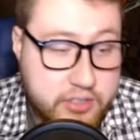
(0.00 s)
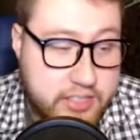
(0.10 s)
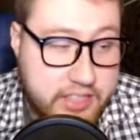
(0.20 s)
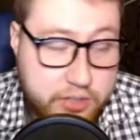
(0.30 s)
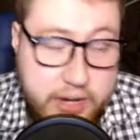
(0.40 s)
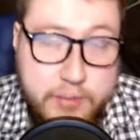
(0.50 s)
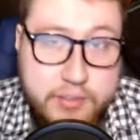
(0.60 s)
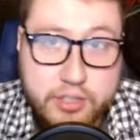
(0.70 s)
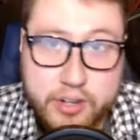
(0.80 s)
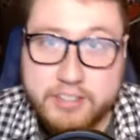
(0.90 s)
Said
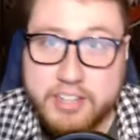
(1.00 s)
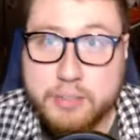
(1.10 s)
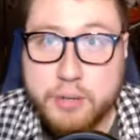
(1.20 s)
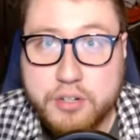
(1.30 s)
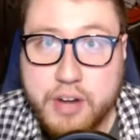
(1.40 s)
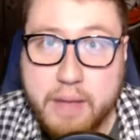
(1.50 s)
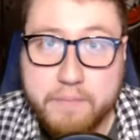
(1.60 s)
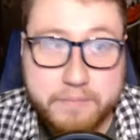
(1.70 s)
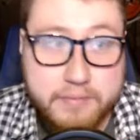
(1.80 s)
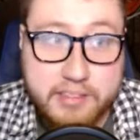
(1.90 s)
the Jets were a trap.
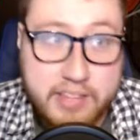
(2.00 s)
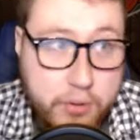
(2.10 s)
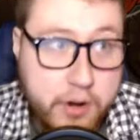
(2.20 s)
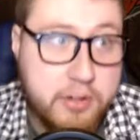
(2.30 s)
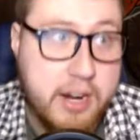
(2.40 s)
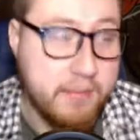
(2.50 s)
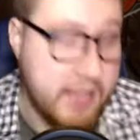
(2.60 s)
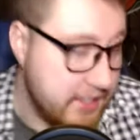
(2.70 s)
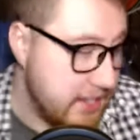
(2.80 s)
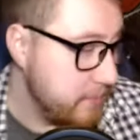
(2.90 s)
They were a trap.
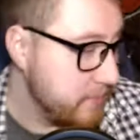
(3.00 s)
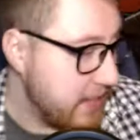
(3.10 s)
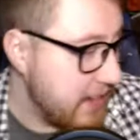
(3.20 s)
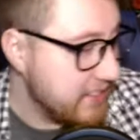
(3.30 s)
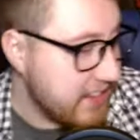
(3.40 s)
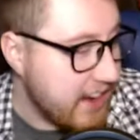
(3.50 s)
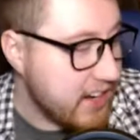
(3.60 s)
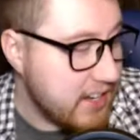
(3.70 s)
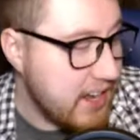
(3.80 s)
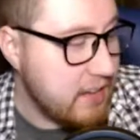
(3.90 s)
That team, that
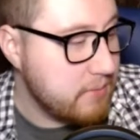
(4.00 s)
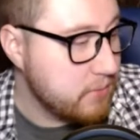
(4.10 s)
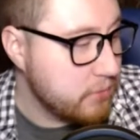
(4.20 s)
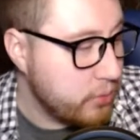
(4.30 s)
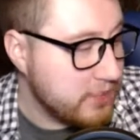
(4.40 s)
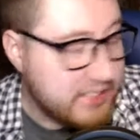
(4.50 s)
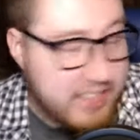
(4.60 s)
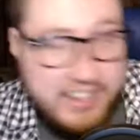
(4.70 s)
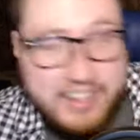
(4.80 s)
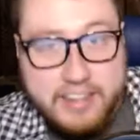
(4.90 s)
entire game was
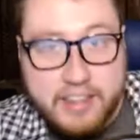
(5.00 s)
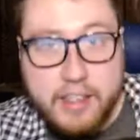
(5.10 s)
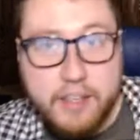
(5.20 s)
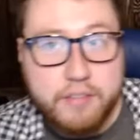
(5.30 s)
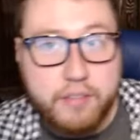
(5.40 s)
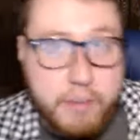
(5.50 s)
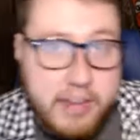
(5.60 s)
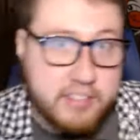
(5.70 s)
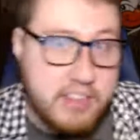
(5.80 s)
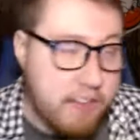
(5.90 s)
stinky for
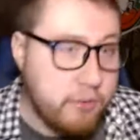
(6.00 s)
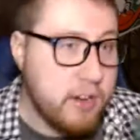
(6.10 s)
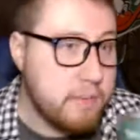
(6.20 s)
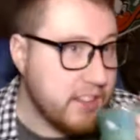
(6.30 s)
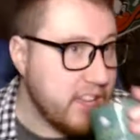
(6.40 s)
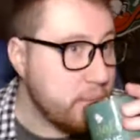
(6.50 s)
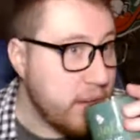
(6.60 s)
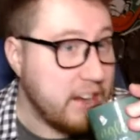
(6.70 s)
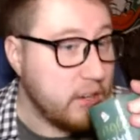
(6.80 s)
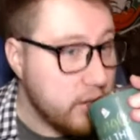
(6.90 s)
basically everyone but like
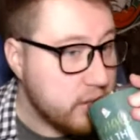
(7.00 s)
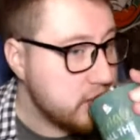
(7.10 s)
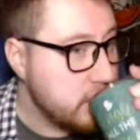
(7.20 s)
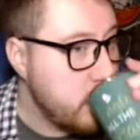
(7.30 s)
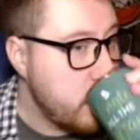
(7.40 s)
Brandon Cooks.